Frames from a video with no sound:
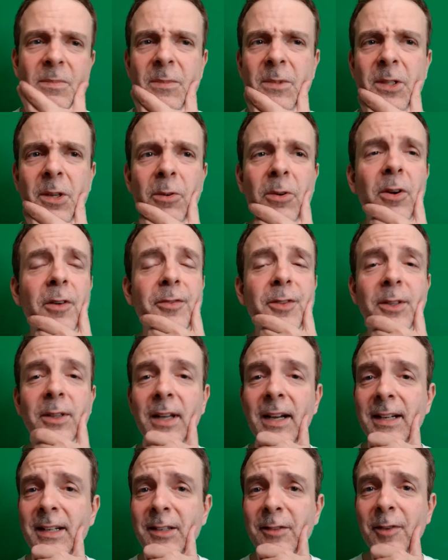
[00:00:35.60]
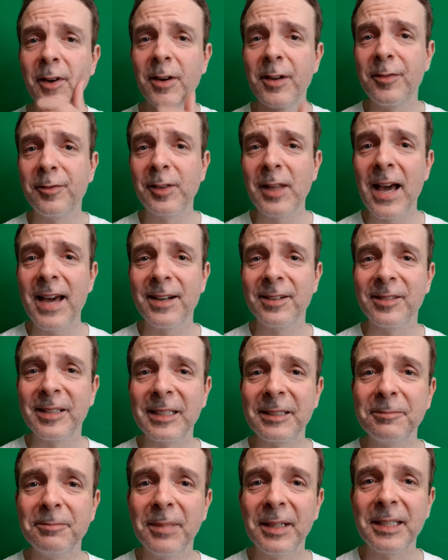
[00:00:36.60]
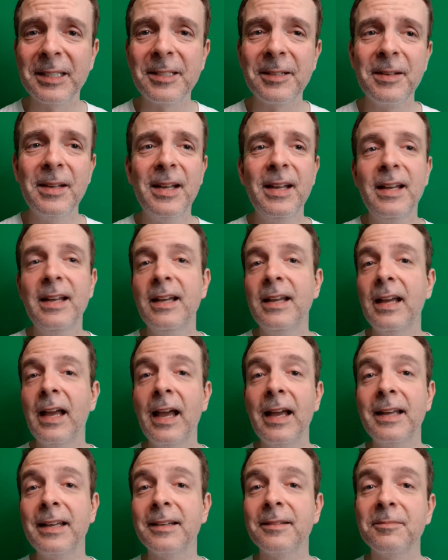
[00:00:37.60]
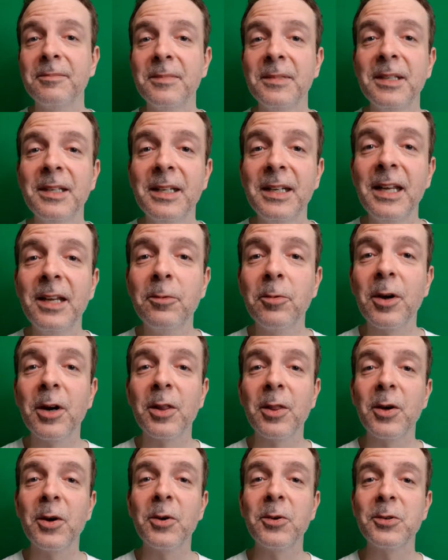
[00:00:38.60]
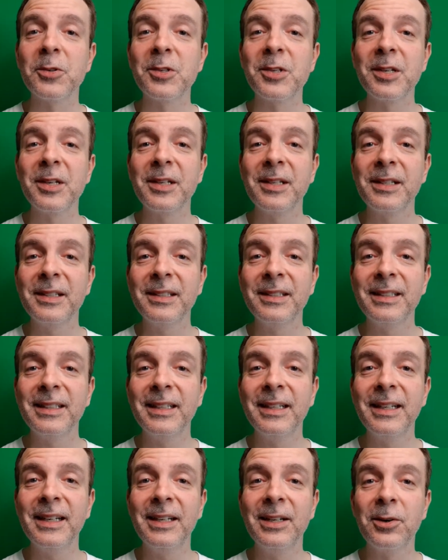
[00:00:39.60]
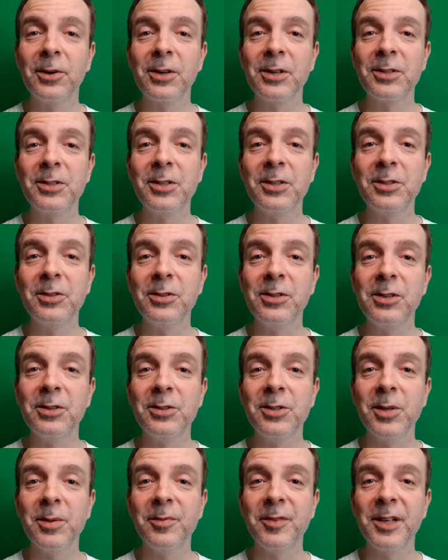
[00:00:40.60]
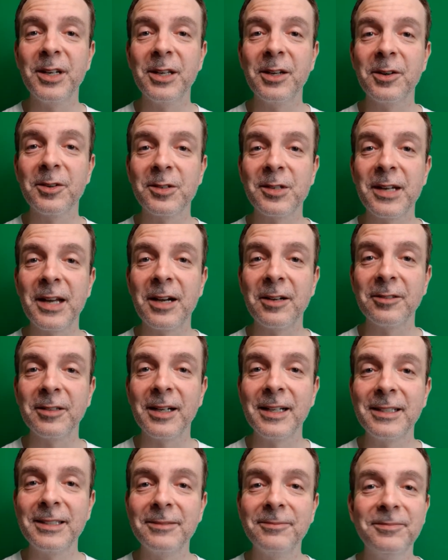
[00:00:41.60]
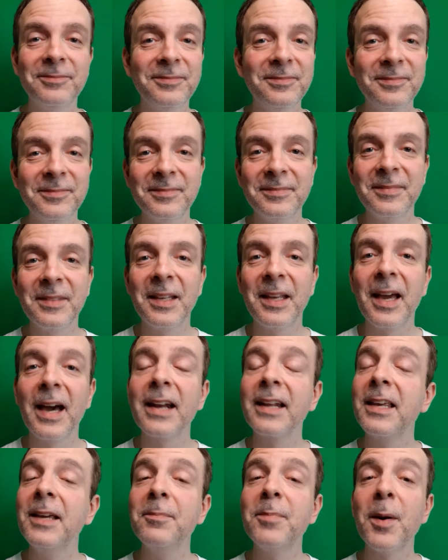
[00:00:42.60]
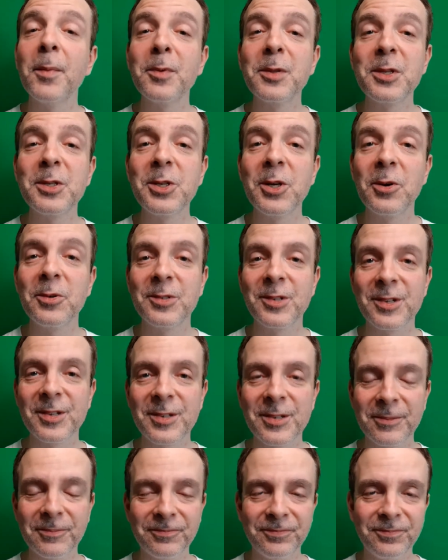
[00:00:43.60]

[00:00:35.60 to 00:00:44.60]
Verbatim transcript: don't know if the light is very flattering, but hey, you need one of those in order to do YouTube videos now, right? Got to keep up with the Joneses.